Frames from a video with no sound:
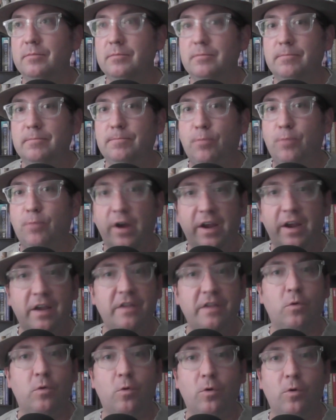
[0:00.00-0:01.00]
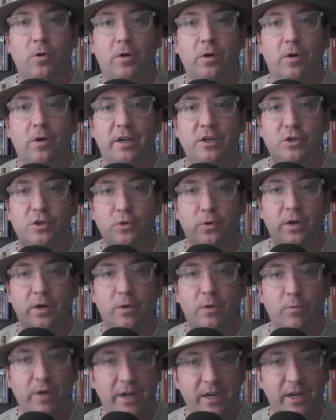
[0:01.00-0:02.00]
praise or enjoy
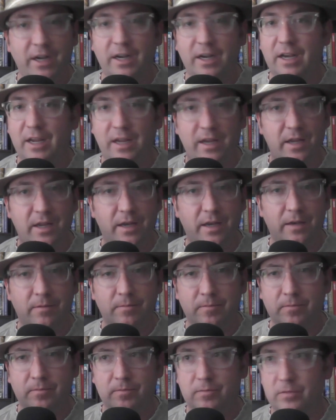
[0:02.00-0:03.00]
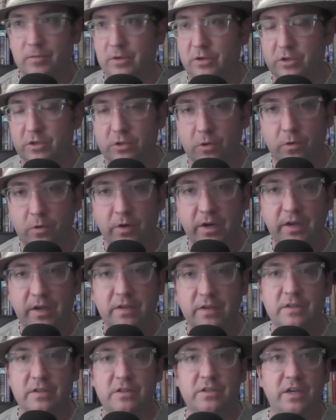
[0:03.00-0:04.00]
reading in their
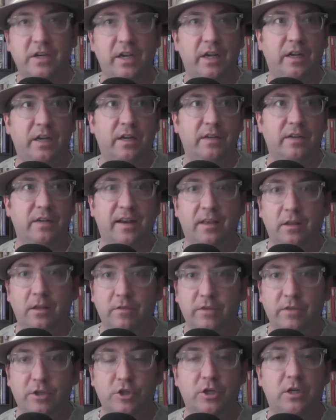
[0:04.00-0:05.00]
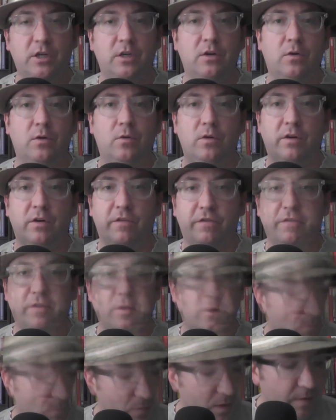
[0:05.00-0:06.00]
stories, seen in television or in
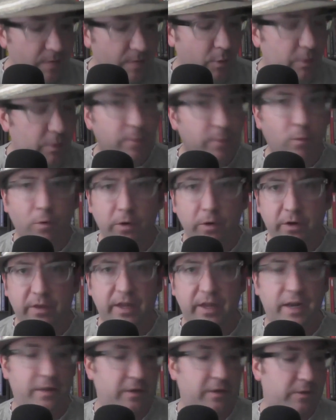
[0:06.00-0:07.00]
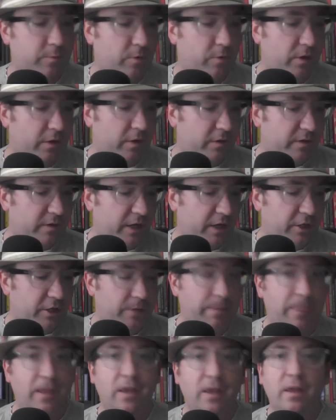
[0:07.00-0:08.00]
film. But we'll get more into that in the spoiler
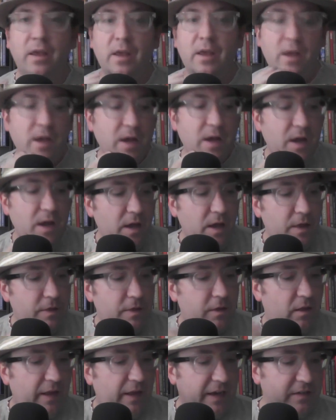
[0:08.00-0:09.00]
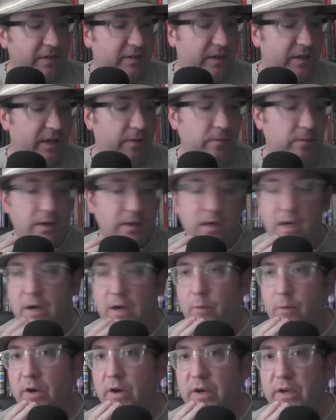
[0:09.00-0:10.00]
section. The last thing I
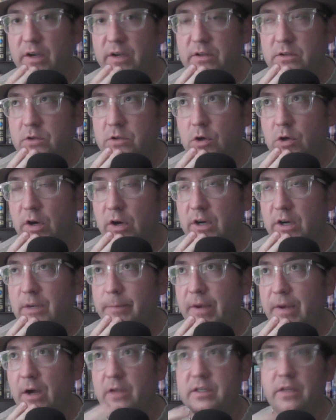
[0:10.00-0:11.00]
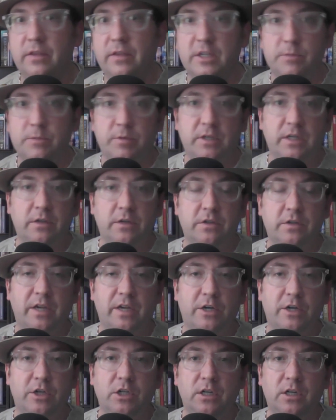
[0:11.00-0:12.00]
wanted to talk about in this particular
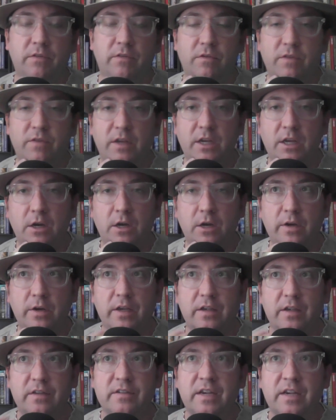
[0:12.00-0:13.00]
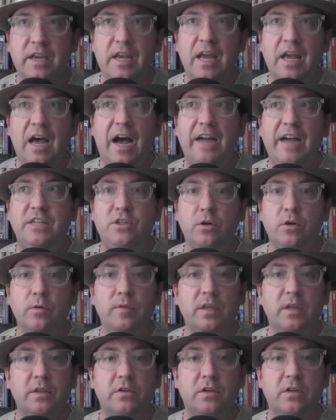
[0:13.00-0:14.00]
section of the video is I don't
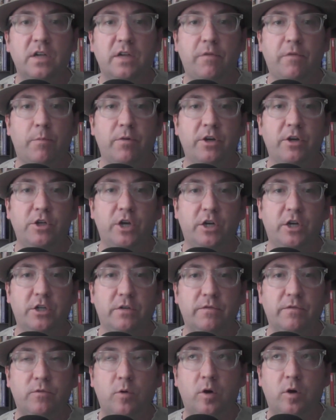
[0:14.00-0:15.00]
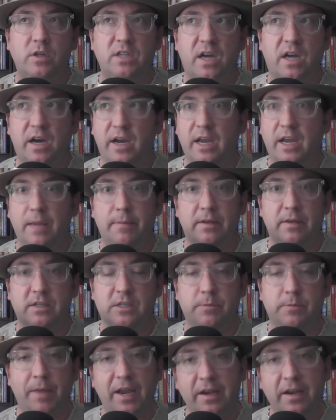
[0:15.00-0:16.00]
think there's enough appreciation for time and
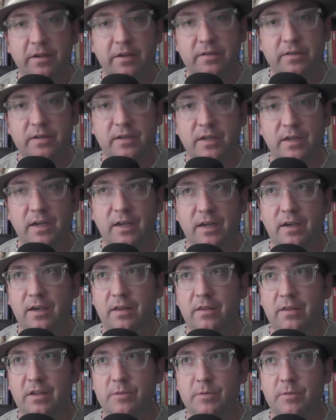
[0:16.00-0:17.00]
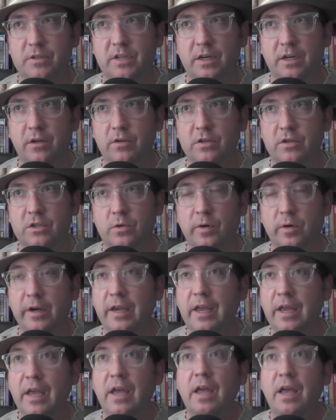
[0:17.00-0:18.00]
space in this particular story.
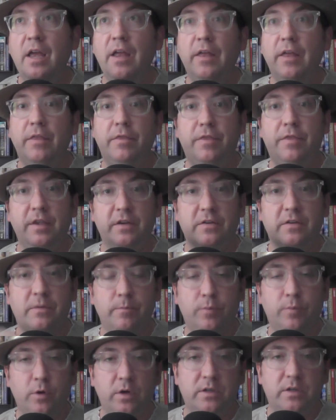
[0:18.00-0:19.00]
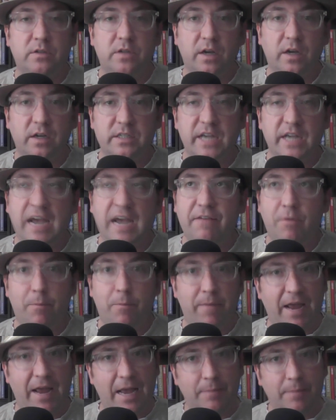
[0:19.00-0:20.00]
This book does have a
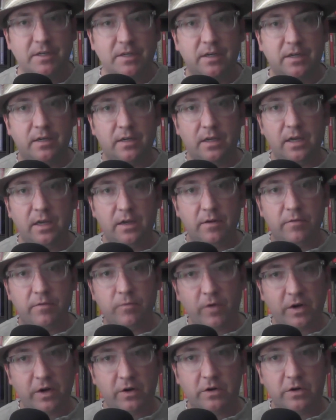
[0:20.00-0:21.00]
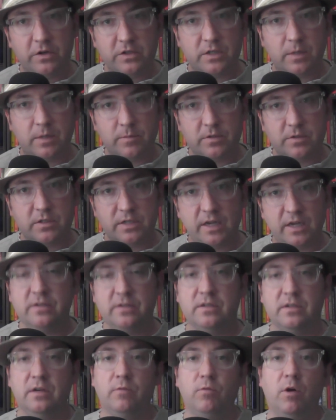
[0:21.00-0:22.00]
map to give readers some
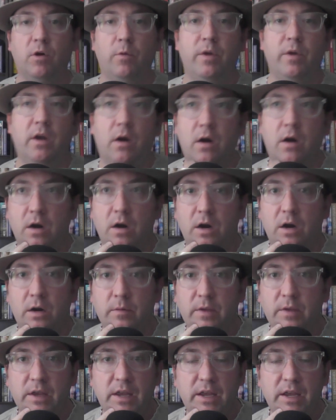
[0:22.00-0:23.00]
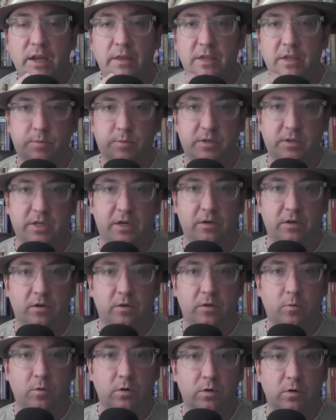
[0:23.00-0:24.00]
sense of where we are in this particular
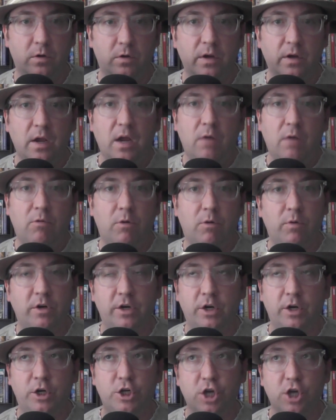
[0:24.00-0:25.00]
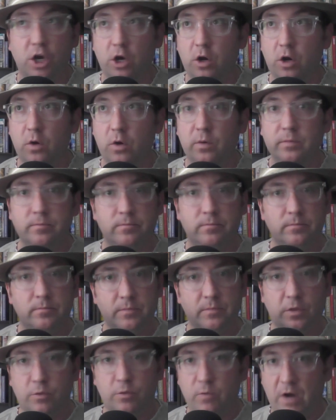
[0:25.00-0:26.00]
world, where we're going to go
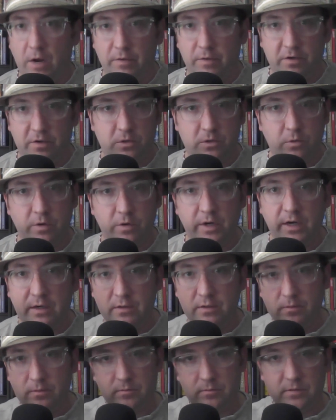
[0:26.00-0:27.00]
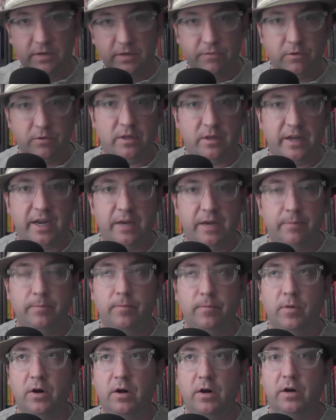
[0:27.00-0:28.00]
throughout the story, different
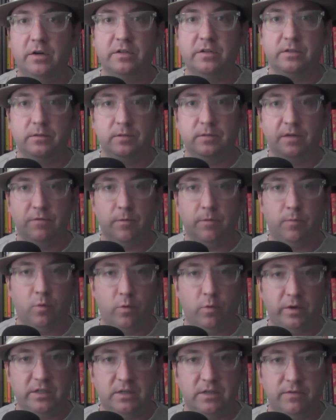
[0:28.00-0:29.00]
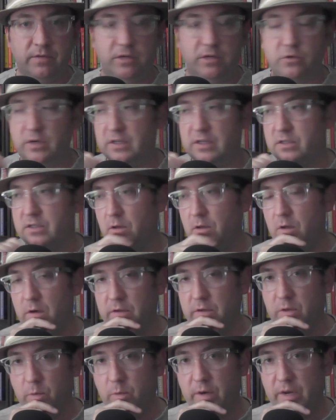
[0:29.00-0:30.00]
landmarks, different points of interest
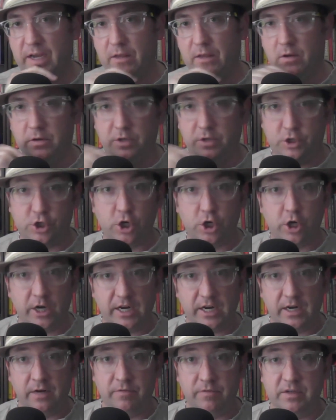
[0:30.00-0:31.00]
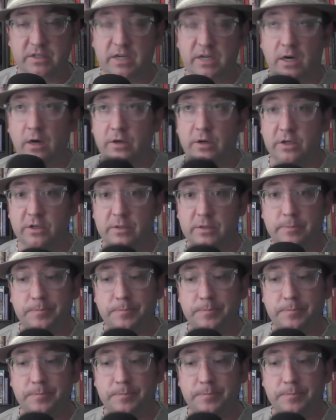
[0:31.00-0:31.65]
along the way, along the journey of these characters.